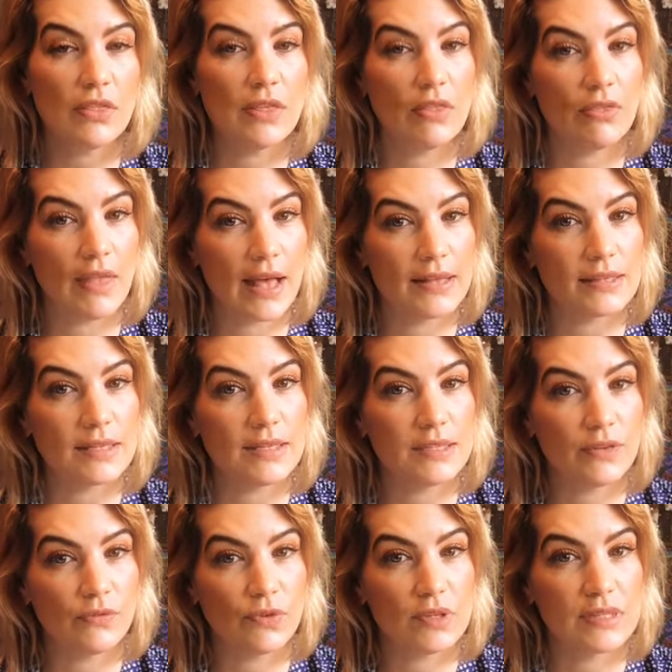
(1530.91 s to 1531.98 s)
then that's a
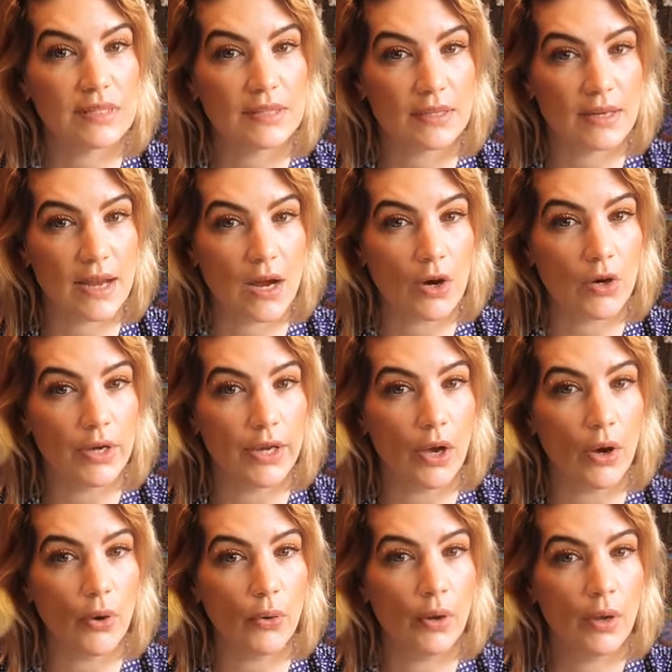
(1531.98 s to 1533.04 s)
different
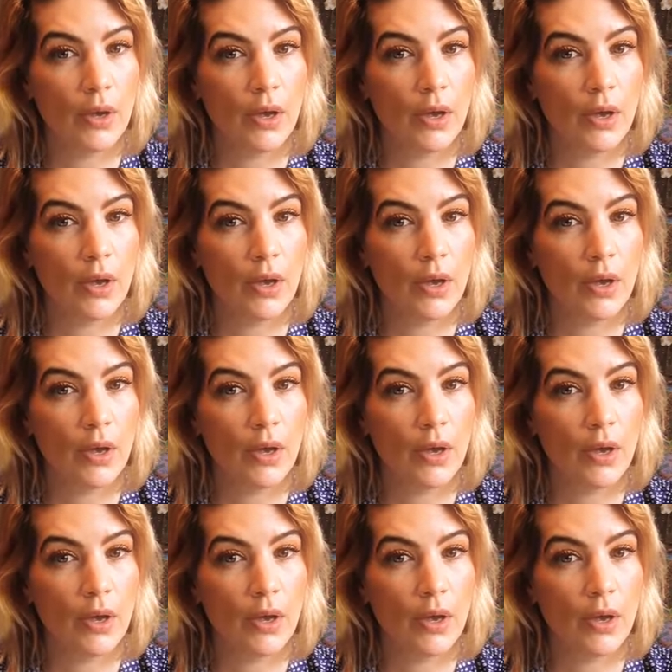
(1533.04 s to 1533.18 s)
scenario.